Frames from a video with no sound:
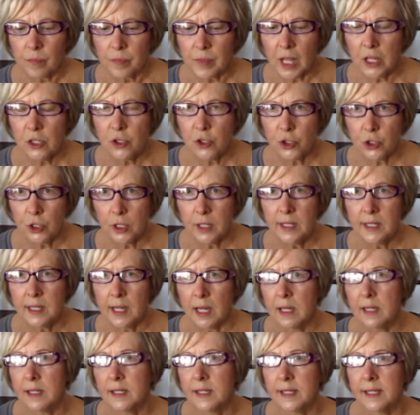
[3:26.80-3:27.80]
and she
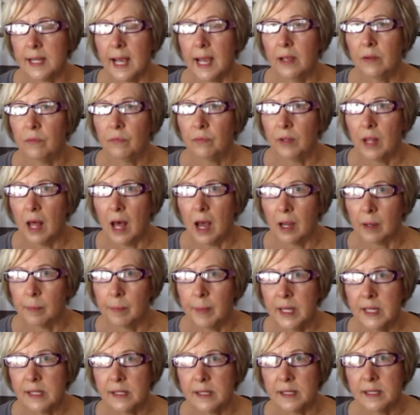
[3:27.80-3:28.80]
does a
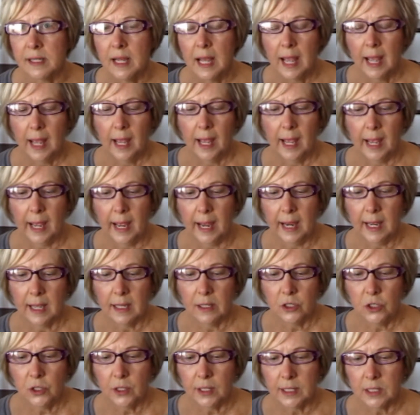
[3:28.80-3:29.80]
Vlogmas,
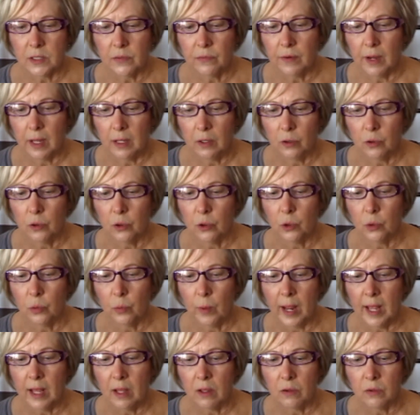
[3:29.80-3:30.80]
and you get to follow her
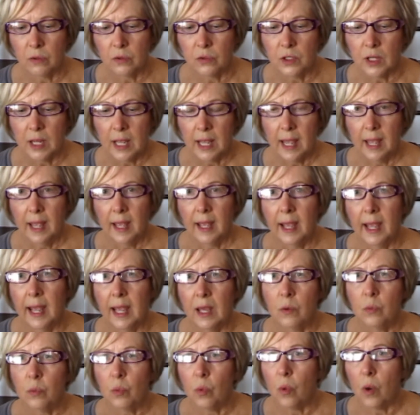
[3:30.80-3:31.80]
around
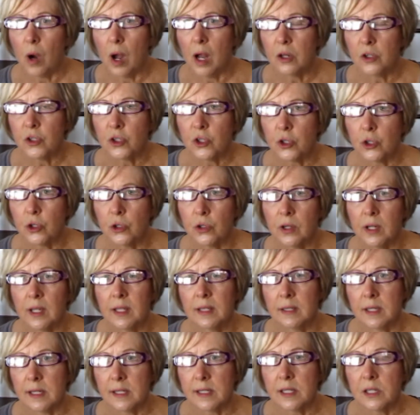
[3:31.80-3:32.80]
and watch her
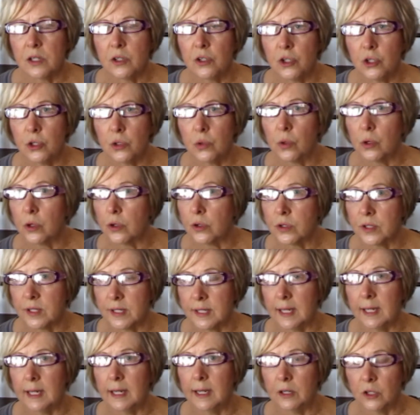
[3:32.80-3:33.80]
and listen to her
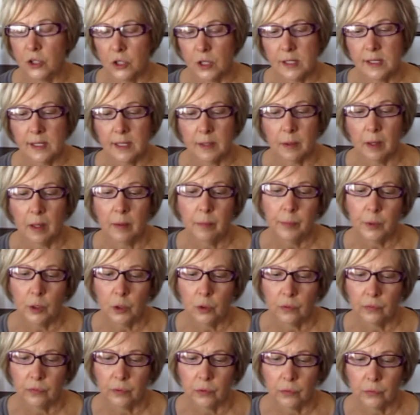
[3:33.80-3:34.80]
sing. She has a, a
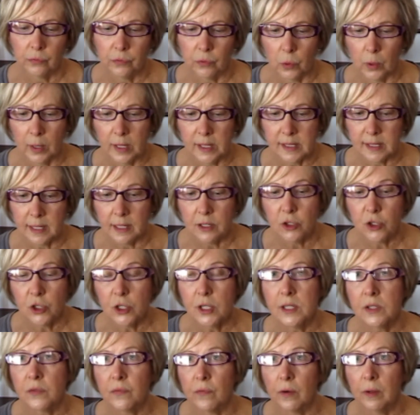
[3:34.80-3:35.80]
beautiful voice, and
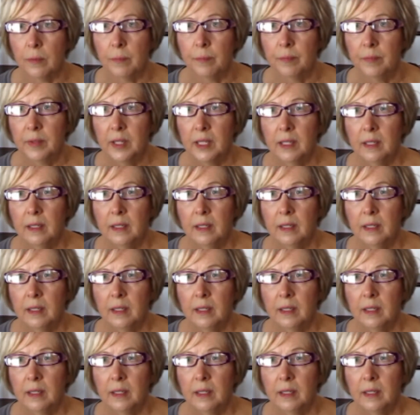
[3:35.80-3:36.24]
she's from